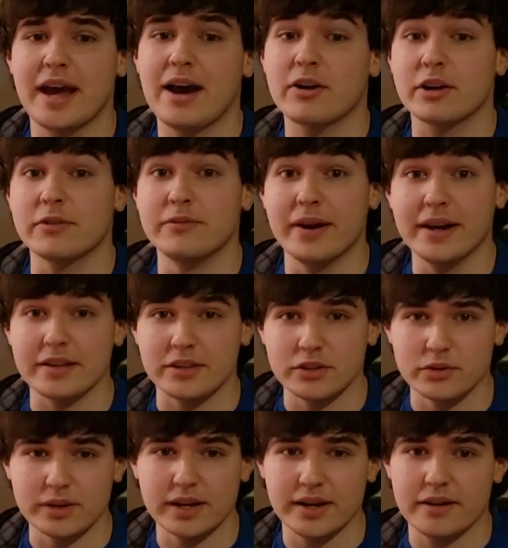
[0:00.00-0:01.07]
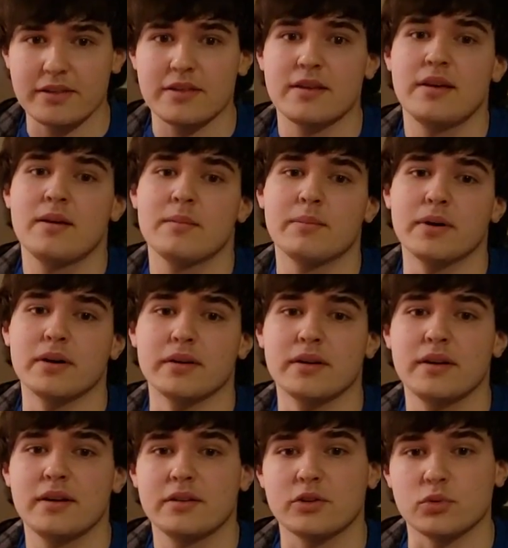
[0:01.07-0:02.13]
how to convey it to you guys. But
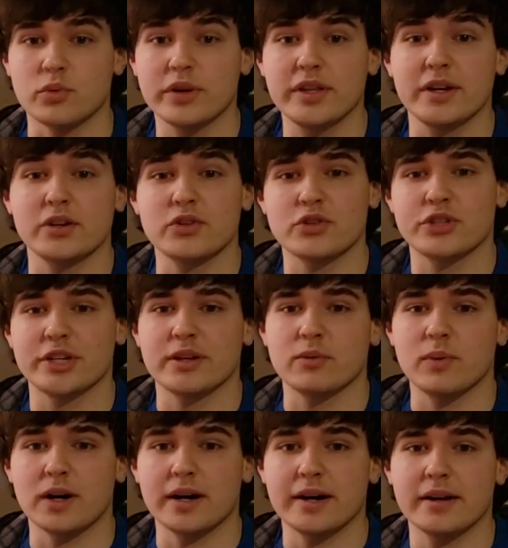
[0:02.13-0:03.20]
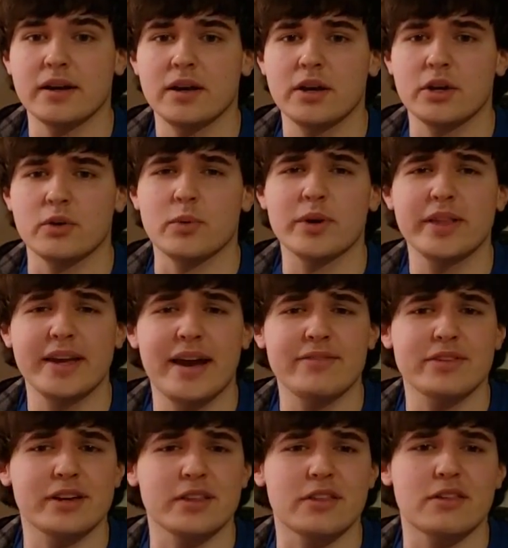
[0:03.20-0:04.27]
to really understand why, you really have
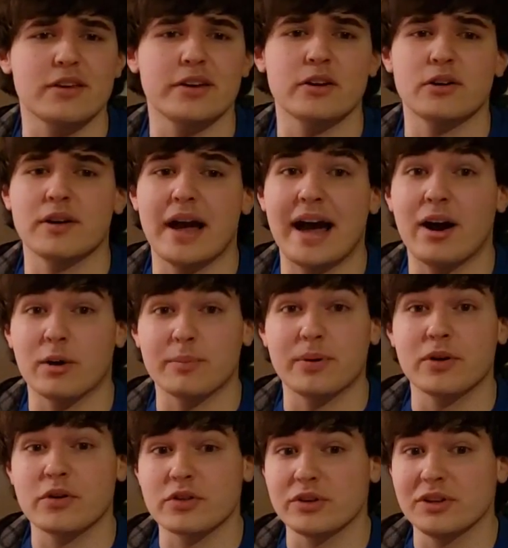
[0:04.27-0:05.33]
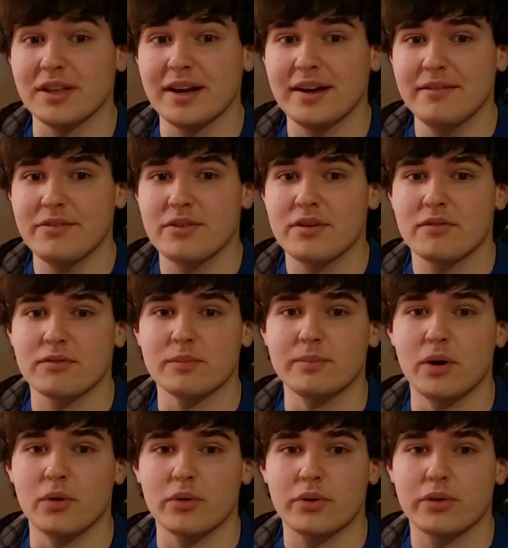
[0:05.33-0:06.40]
to consider our personal lives from
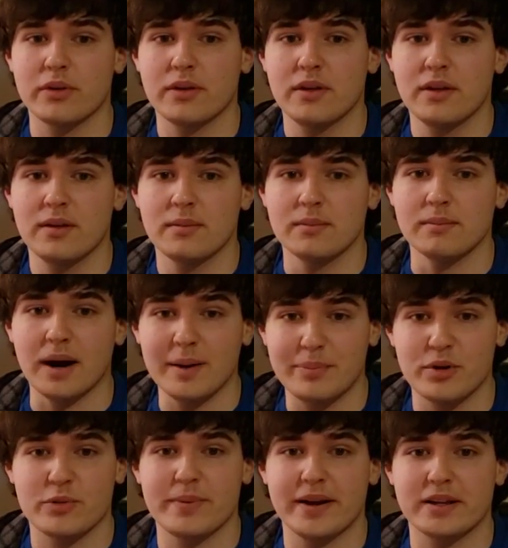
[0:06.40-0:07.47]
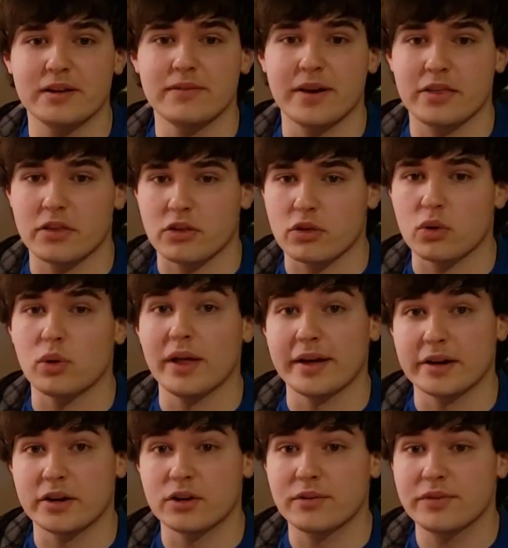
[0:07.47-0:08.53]
both my perspective as the sole
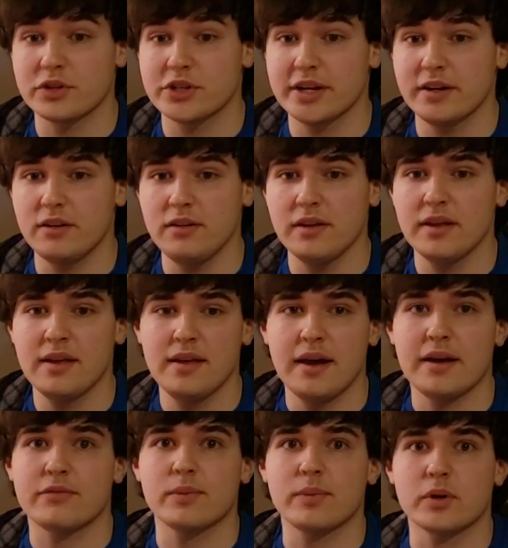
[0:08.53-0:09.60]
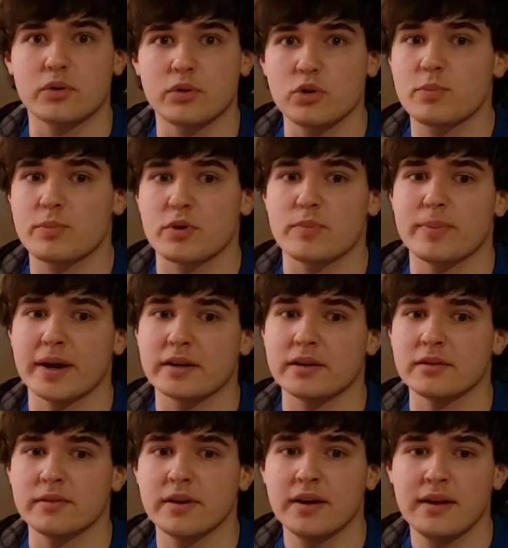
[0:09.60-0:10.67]
editor of the channel and from the crew's
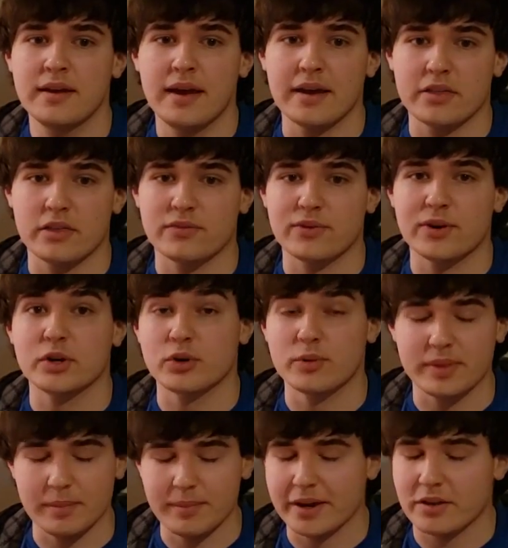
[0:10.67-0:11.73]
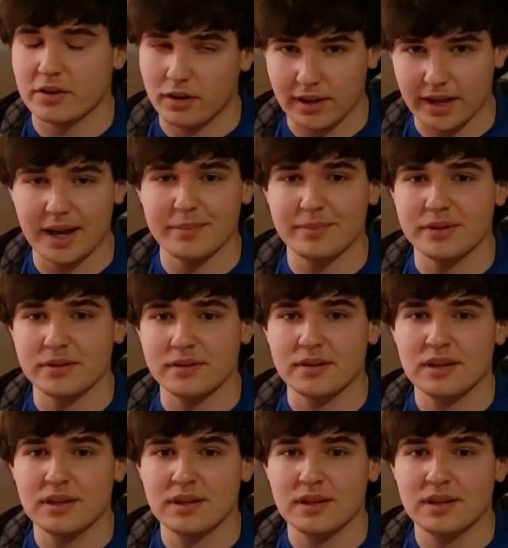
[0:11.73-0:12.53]
perspective as the friend group that makes it all happen.